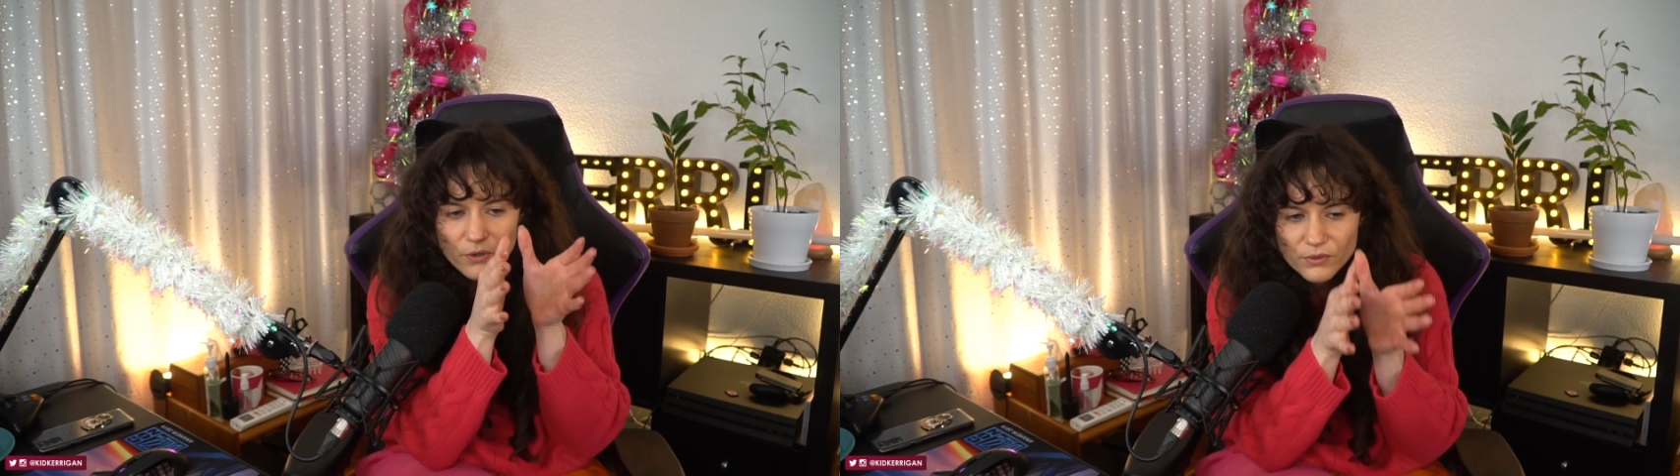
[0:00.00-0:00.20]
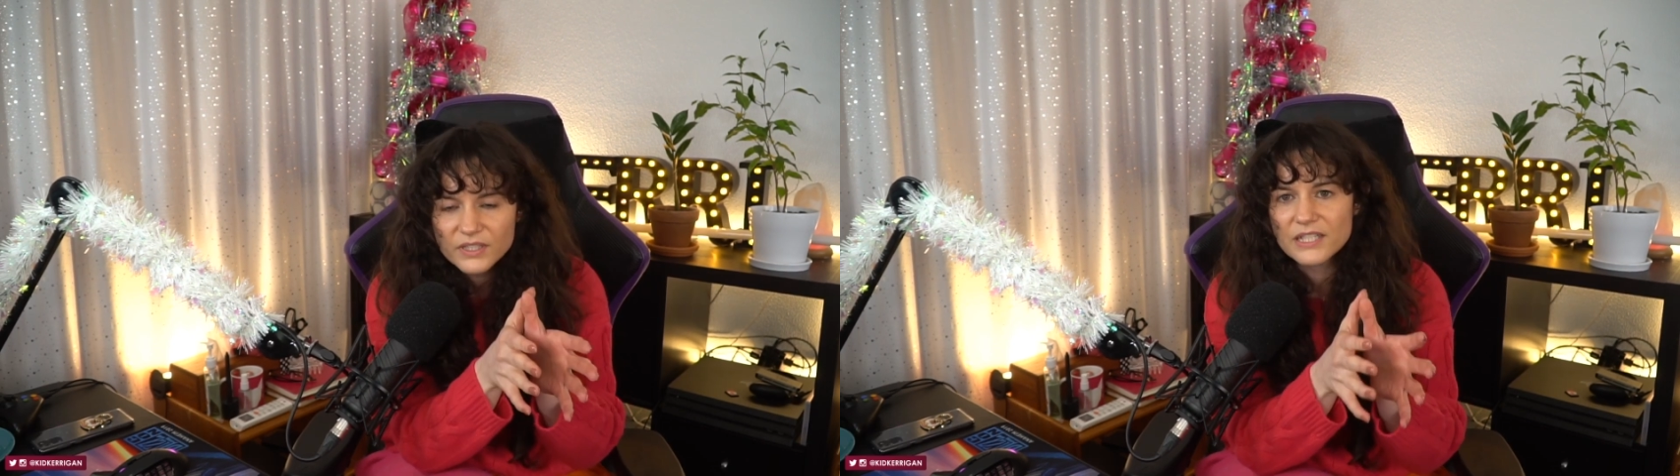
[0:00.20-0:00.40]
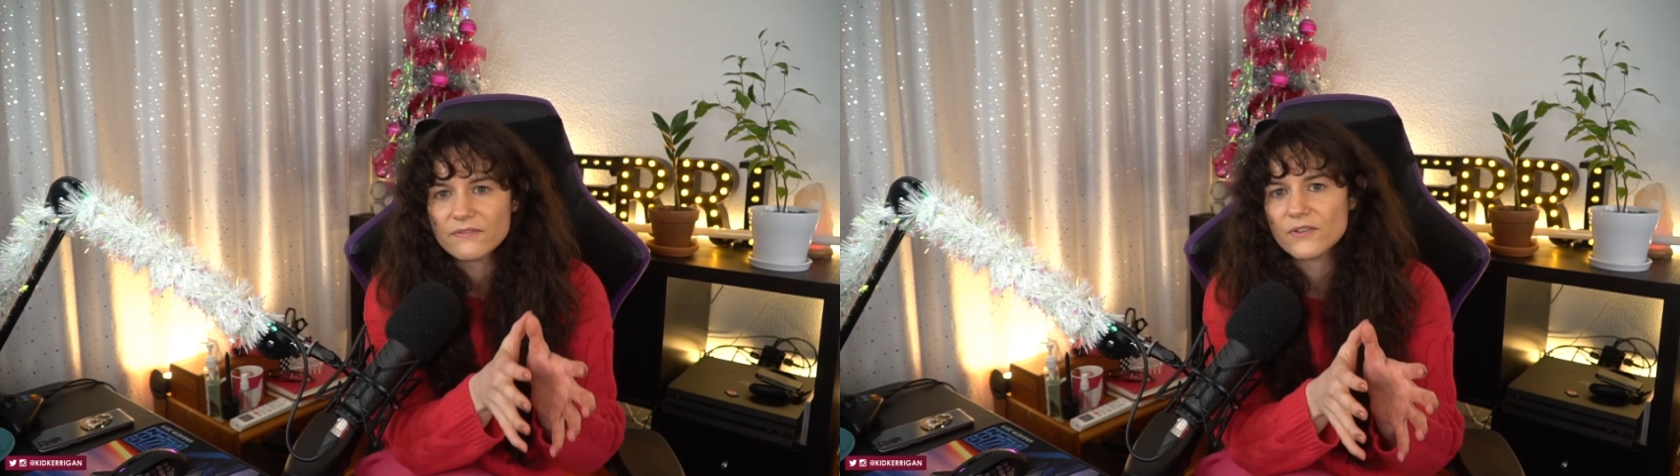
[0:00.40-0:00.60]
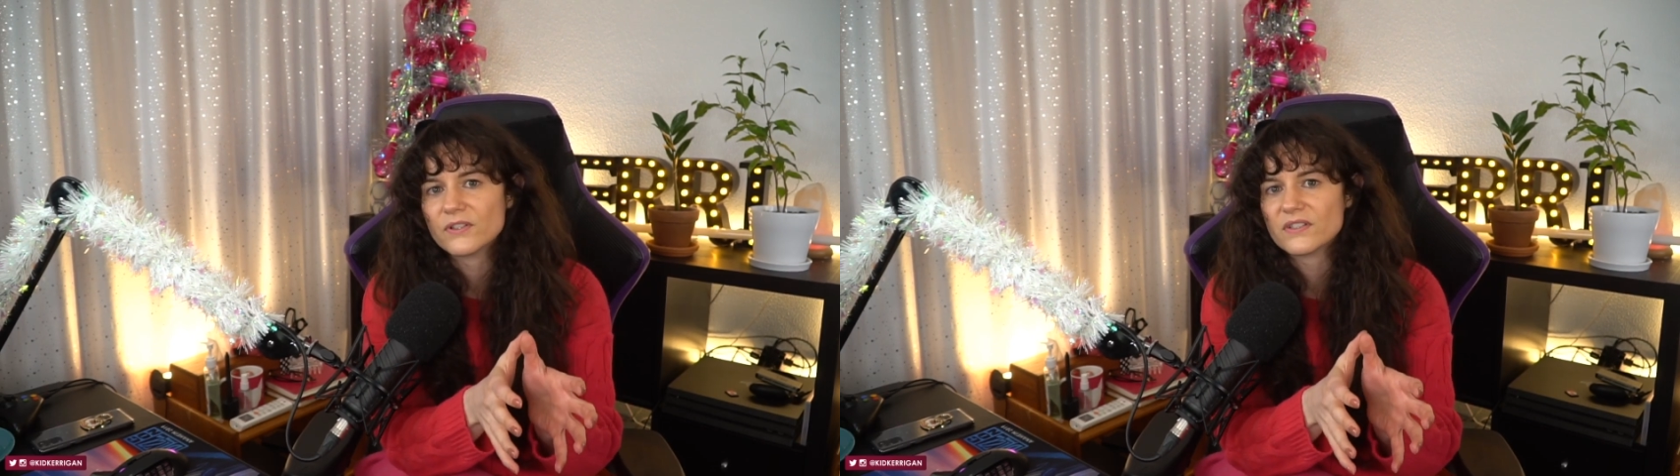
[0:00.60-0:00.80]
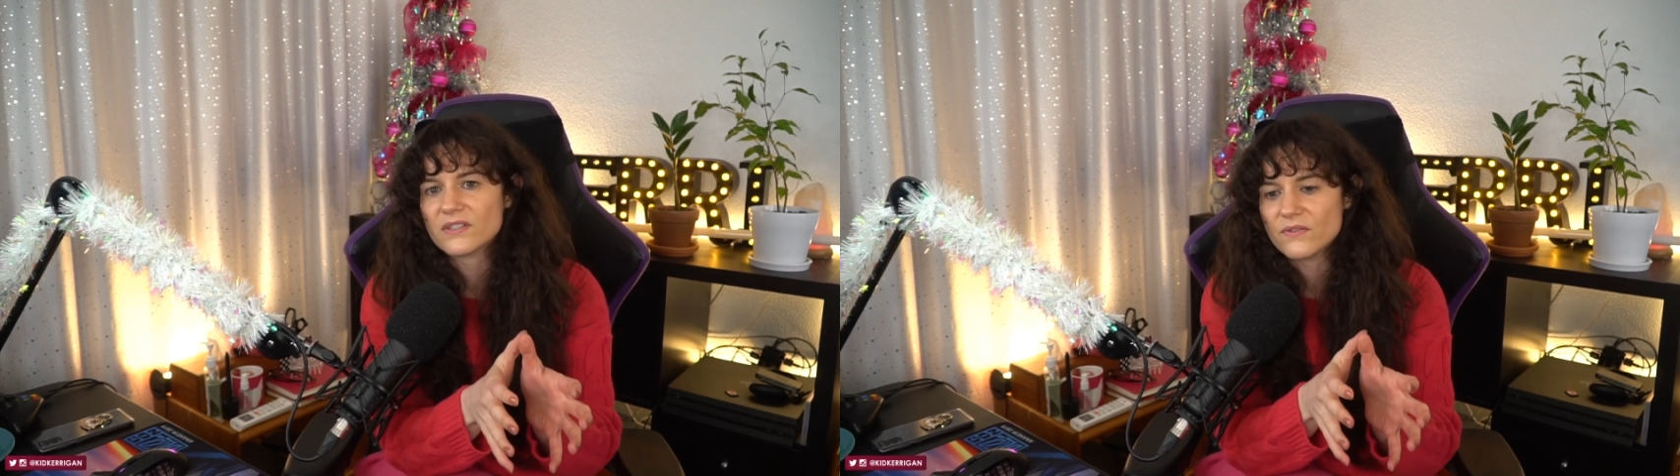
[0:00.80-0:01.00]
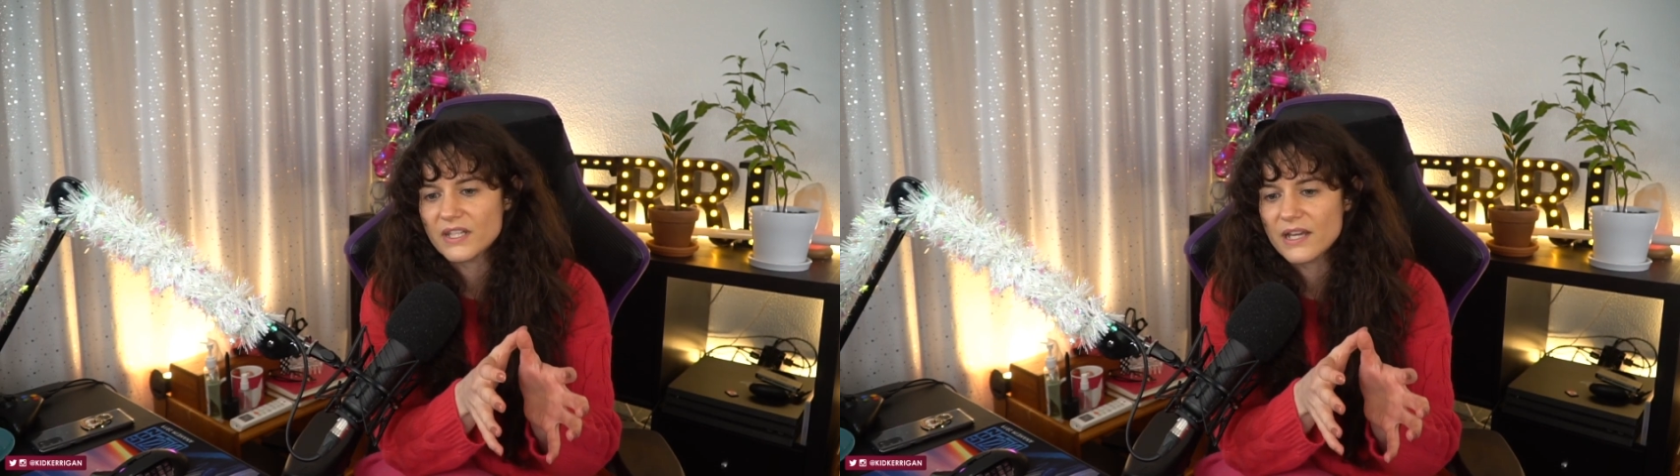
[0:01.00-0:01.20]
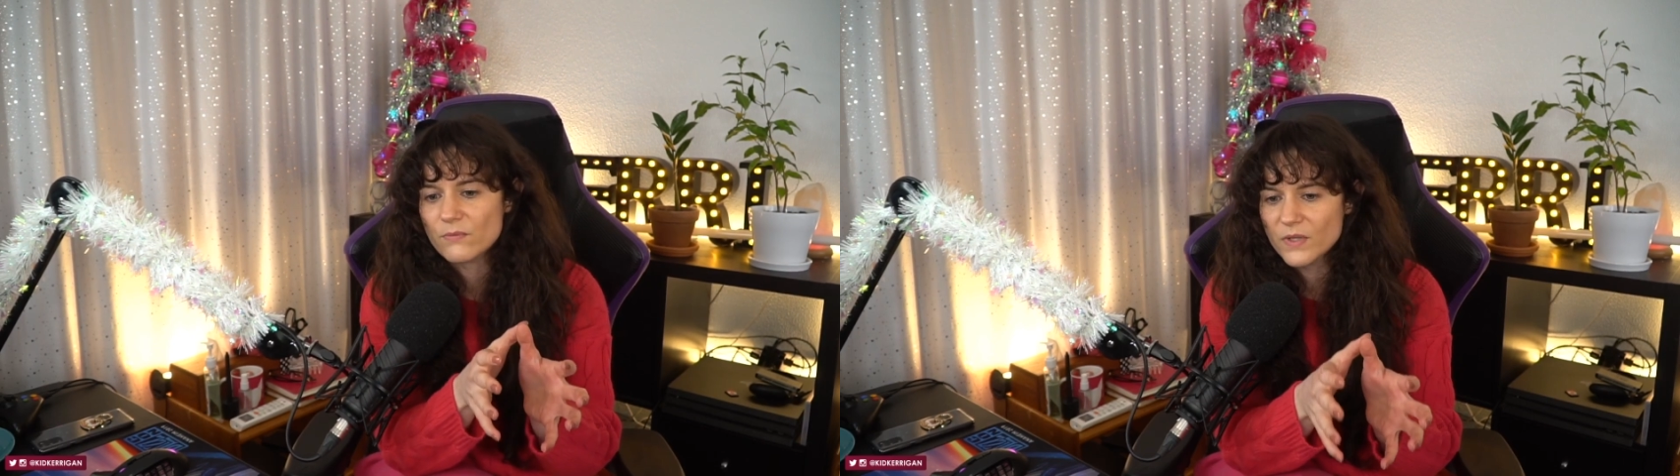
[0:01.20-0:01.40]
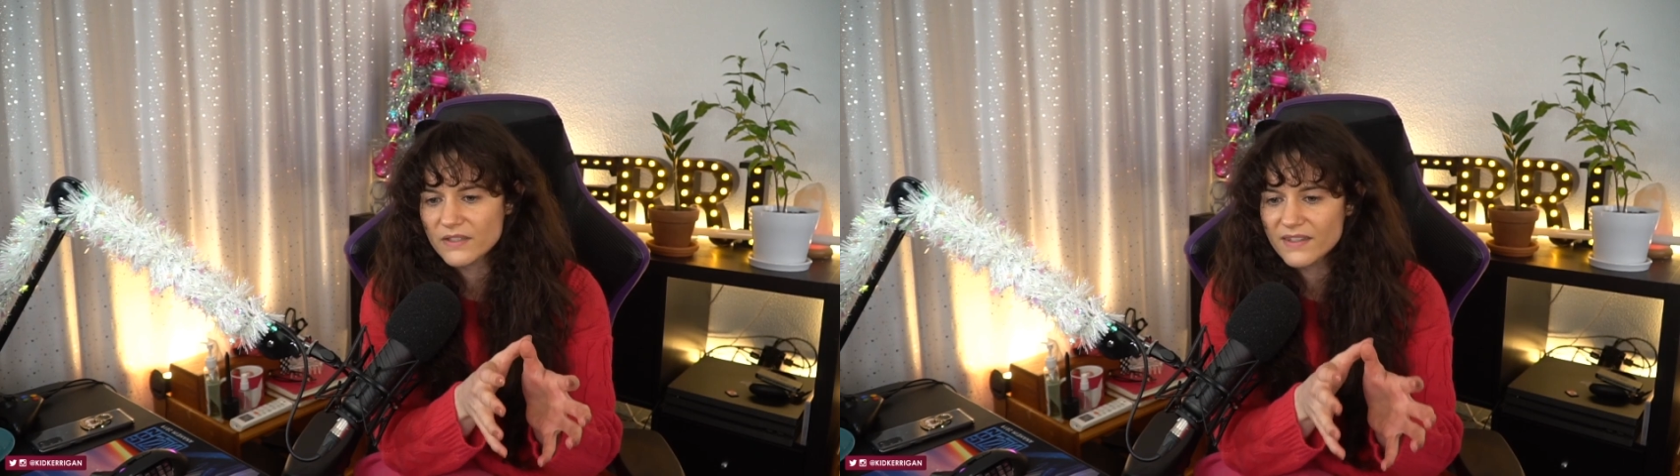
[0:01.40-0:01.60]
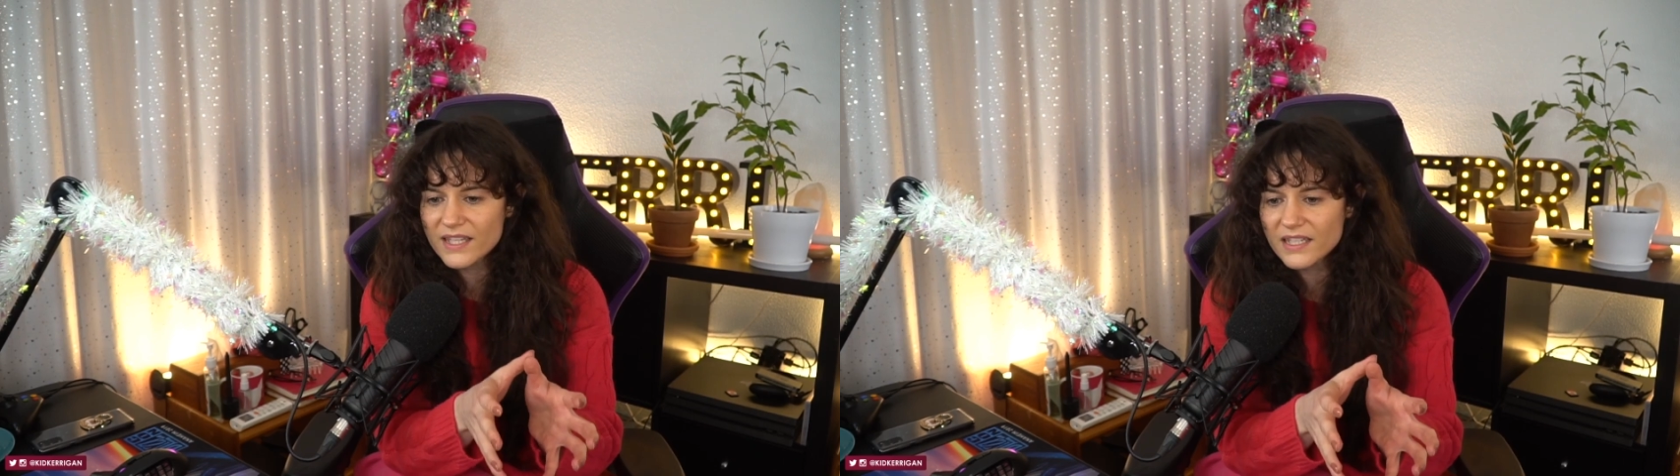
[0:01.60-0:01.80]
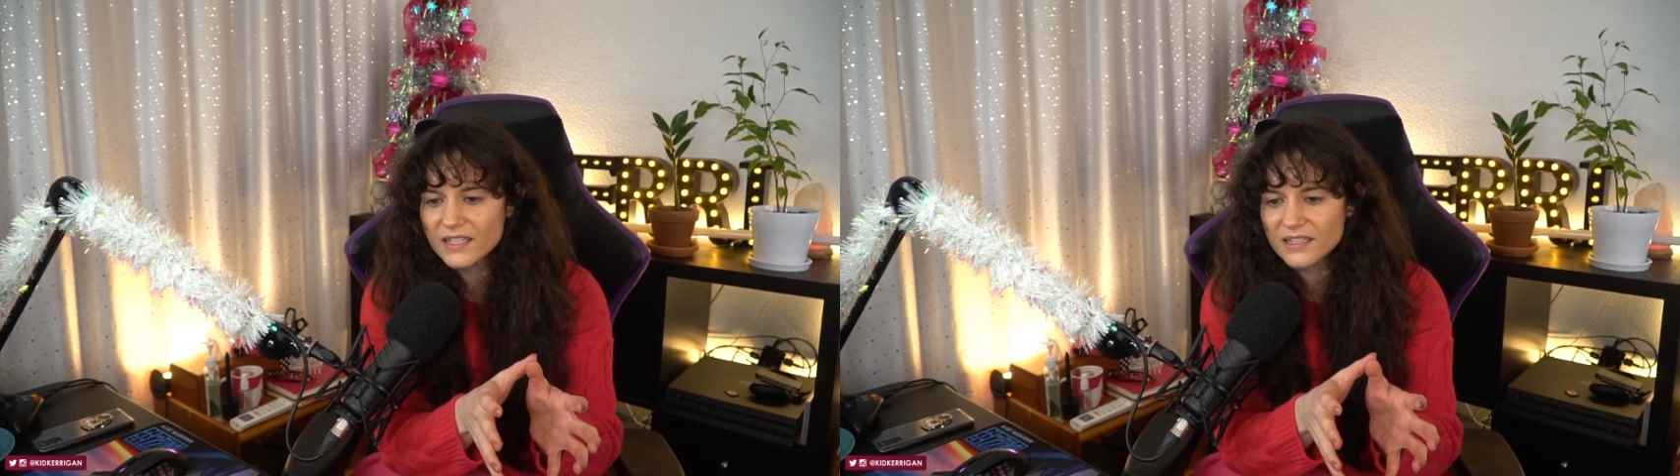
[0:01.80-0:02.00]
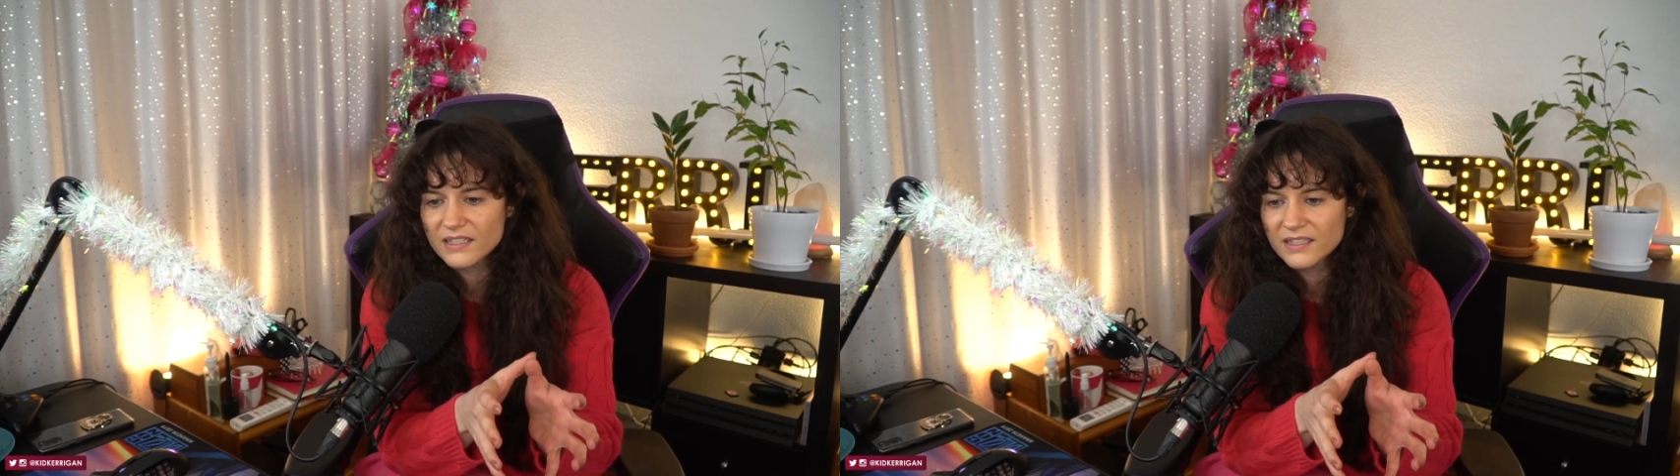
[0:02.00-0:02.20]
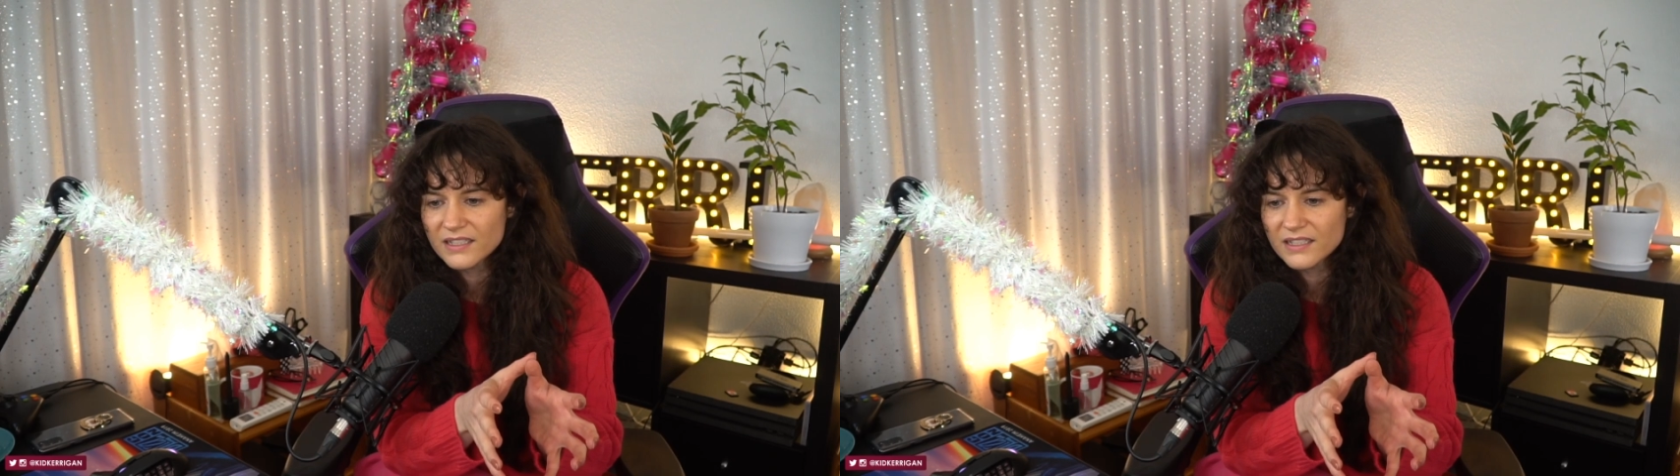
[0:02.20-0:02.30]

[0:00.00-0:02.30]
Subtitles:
only focus on that one thing,